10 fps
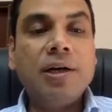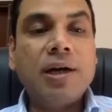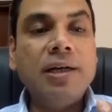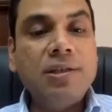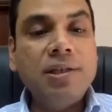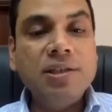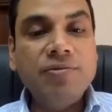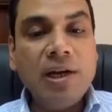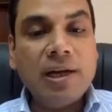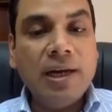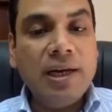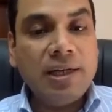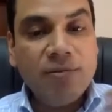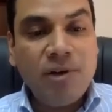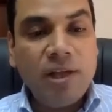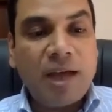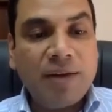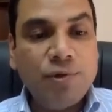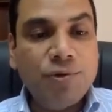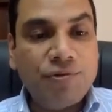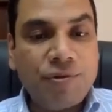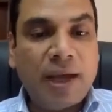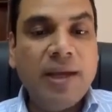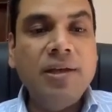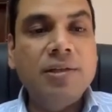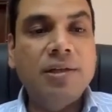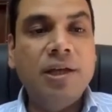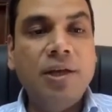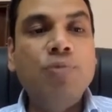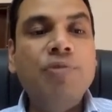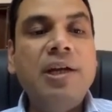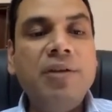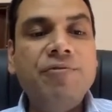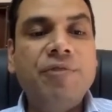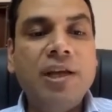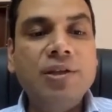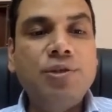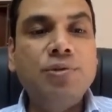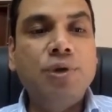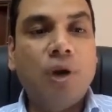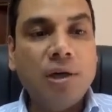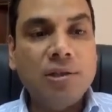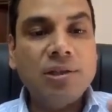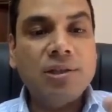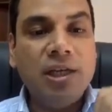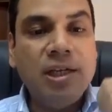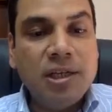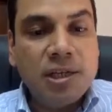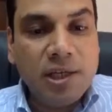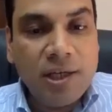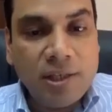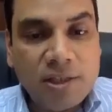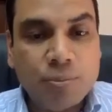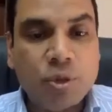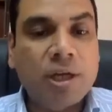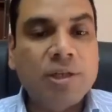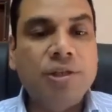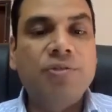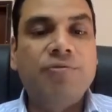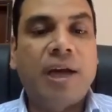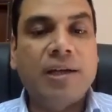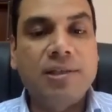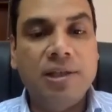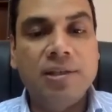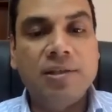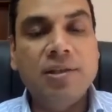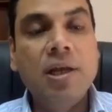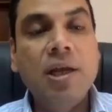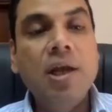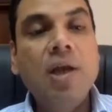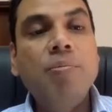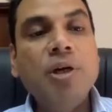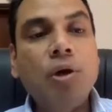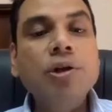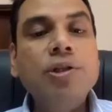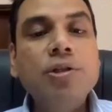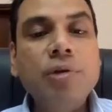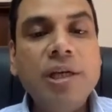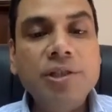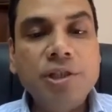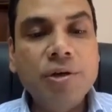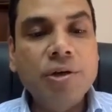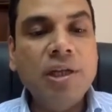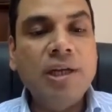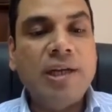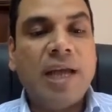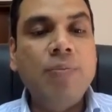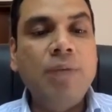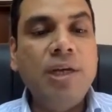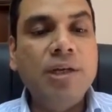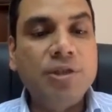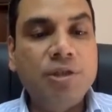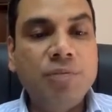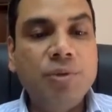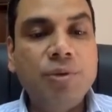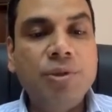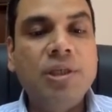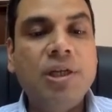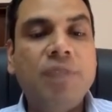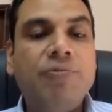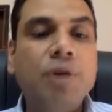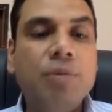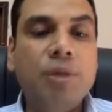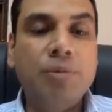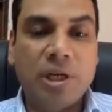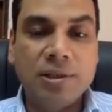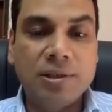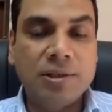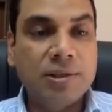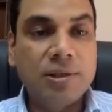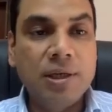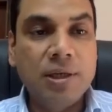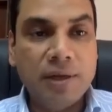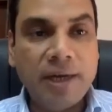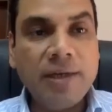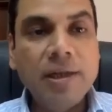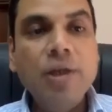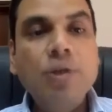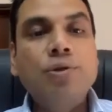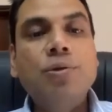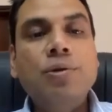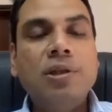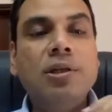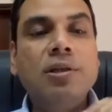countries will collectively have to find innovative ways to not just increase the production of vaccines, but also ensure their timely distribution at affordable prices, right? So,